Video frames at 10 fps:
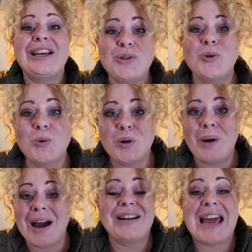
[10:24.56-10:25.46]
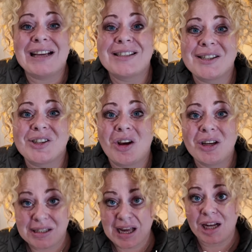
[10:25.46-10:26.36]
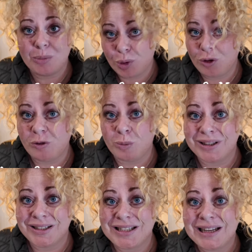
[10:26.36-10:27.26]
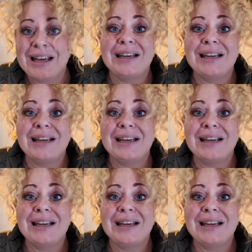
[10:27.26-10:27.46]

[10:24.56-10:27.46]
is all about exercise and movement.